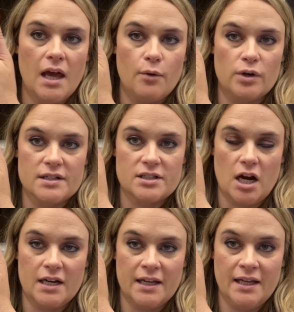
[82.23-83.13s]
We're
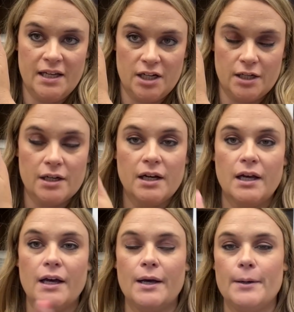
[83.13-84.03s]
starting here,
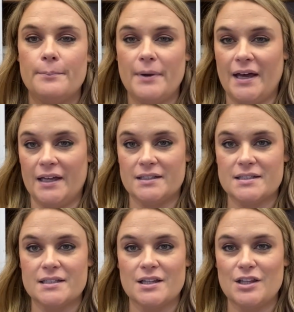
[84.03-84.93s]
but
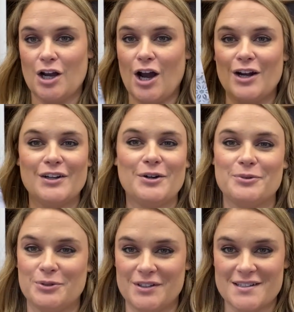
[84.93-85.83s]
there are no
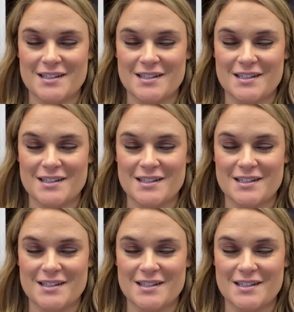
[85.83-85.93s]
rules.